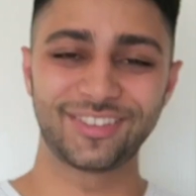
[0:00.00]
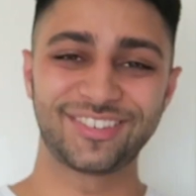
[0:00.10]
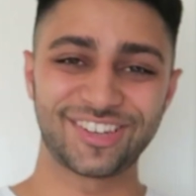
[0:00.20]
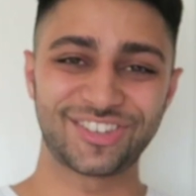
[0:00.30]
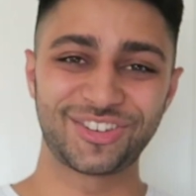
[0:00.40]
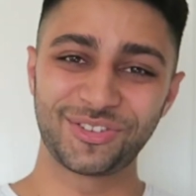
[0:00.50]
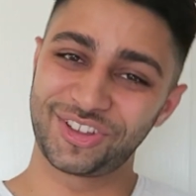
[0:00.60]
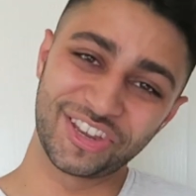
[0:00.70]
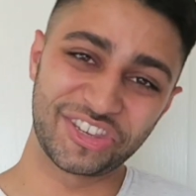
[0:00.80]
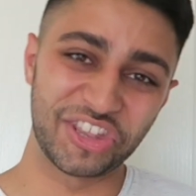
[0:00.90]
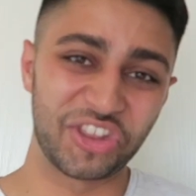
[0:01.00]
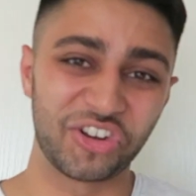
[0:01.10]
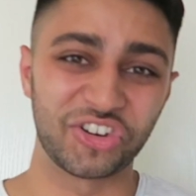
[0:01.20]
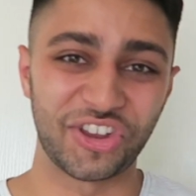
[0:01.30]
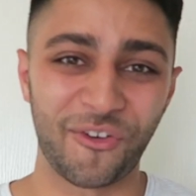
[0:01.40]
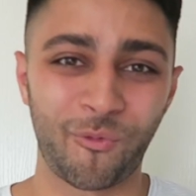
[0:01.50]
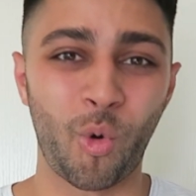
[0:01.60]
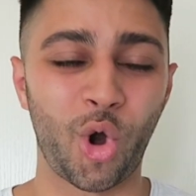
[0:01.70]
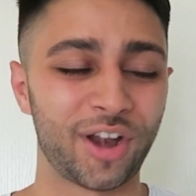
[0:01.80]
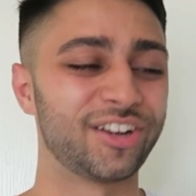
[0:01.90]
just consider yourself
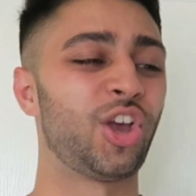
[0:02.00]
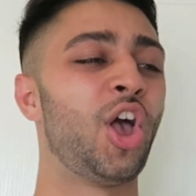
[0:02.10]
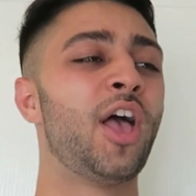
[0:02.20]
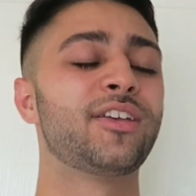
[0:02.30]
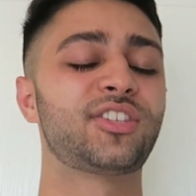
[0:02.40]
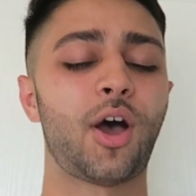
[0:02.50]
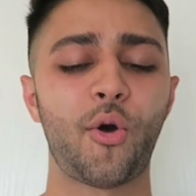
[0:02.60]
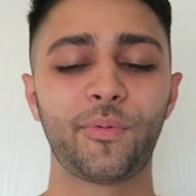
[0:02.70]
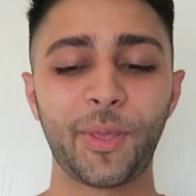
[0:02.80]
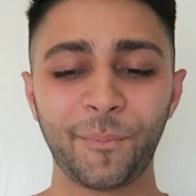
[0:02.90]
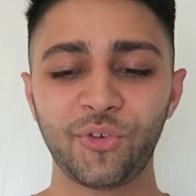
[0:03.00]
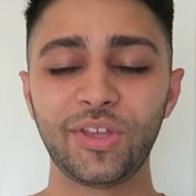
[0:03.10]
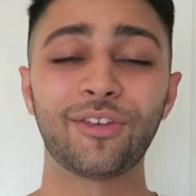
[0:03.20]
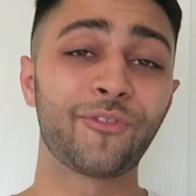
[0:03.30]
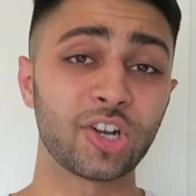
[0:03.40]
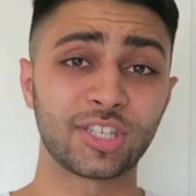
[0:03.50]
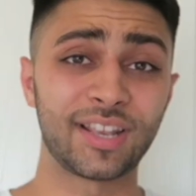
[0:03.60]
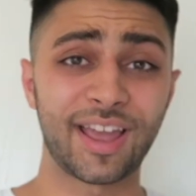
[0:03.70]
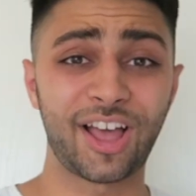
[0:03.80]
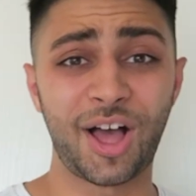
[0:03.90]
warned. So the movie, the first
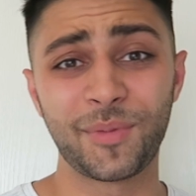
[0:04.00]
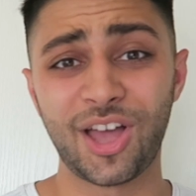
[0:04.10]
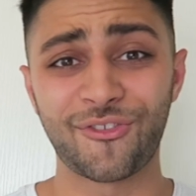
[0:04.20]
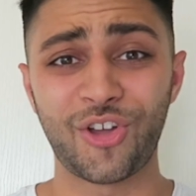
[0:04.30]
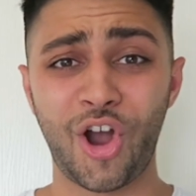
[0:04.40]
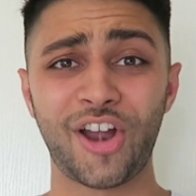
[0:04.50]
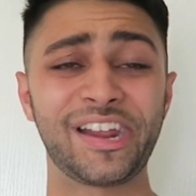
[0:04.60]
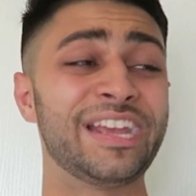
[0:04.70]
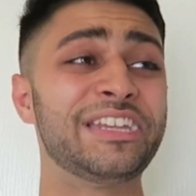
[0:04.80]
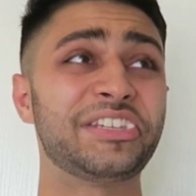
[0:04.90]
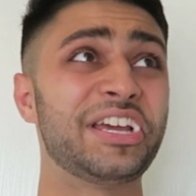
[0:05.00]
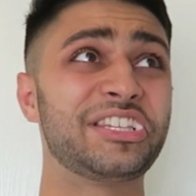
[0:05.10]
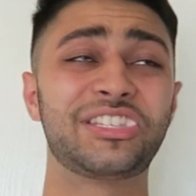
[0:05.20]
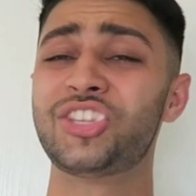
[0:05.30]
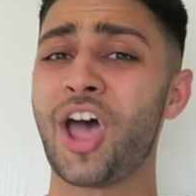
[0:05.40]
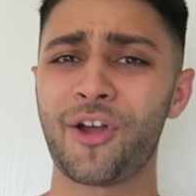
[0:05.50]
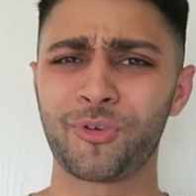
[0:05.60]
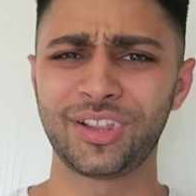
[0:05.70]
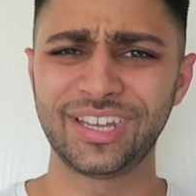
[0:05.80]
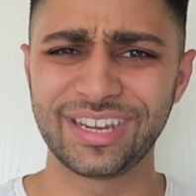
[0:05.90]
thing that caught me off guard is it's not
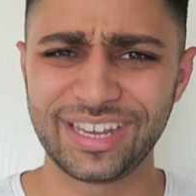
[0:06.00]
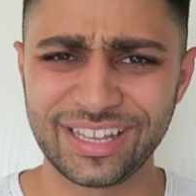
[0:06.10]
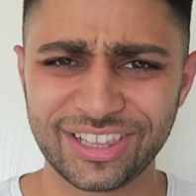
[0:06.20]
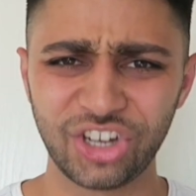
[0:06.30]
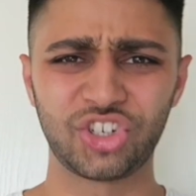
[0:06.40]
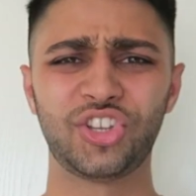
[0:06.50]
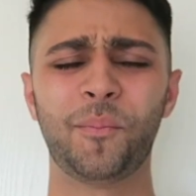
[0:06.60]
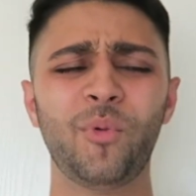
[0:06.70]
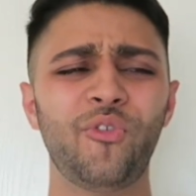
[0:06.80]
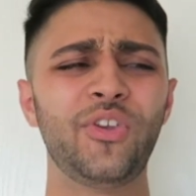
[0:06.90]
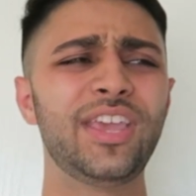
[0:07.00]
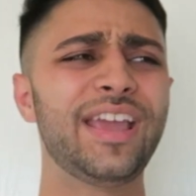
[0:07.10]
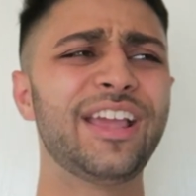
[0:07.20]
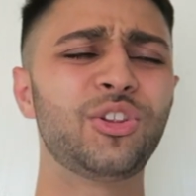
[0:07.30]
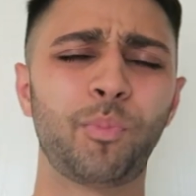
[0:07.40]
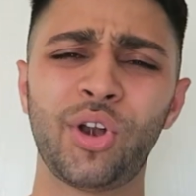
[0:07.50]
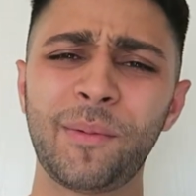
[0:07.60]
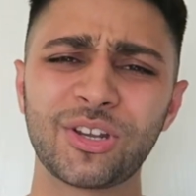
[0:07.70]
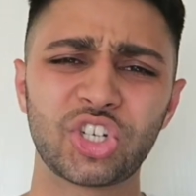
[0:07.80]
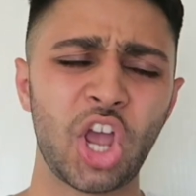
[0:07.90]
really in English. The movie is pretty
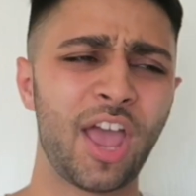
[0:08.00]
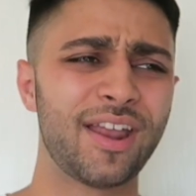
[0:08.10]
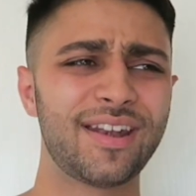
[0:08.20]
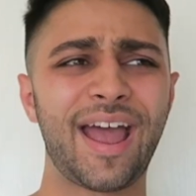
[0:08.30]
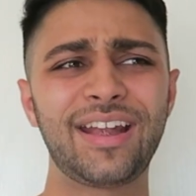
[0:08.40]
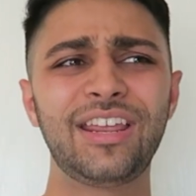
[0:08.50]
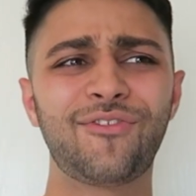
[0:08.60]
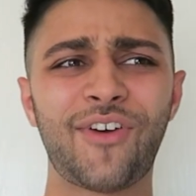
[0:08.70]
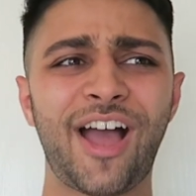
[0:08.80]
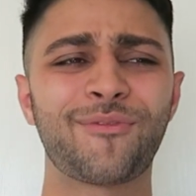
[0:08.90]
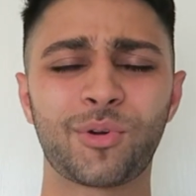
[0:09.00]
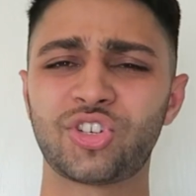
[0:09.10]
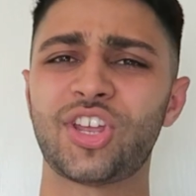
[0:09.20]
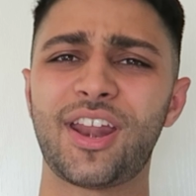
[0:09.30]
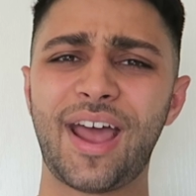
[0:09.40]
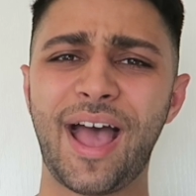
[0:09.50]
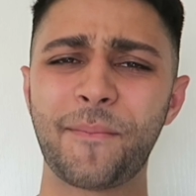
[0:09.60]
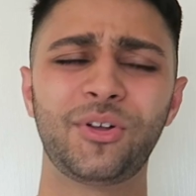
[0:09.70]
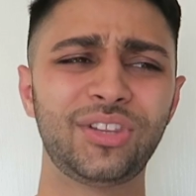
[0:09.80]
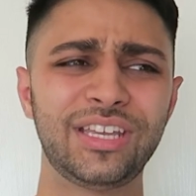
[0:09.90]
much 95%,
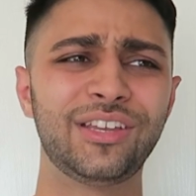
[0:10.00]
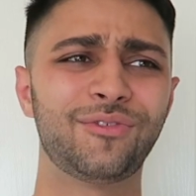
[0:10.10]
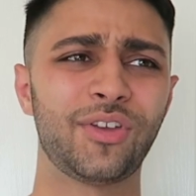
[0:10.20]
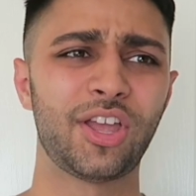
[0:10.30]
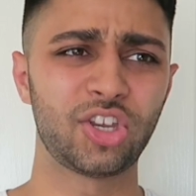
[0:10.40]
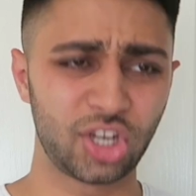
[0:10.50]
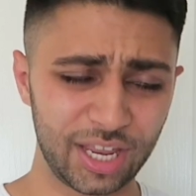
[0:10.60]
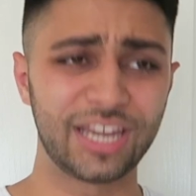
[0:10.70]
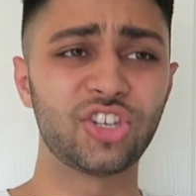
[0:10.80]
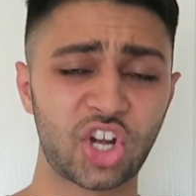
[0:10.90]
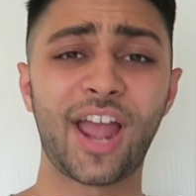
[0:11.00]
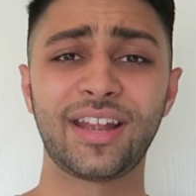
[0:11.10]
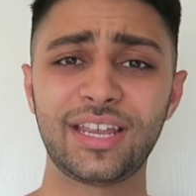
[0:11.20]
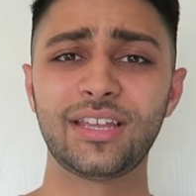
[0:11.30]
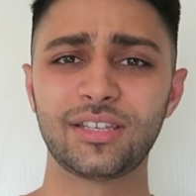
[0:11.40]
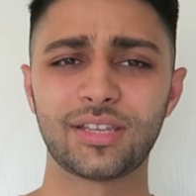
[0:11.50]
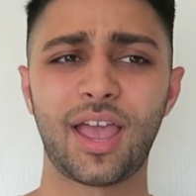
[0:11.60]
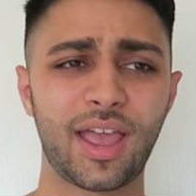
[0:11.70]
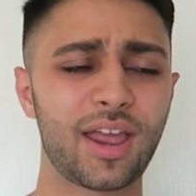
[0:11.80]
I believe, in Chinese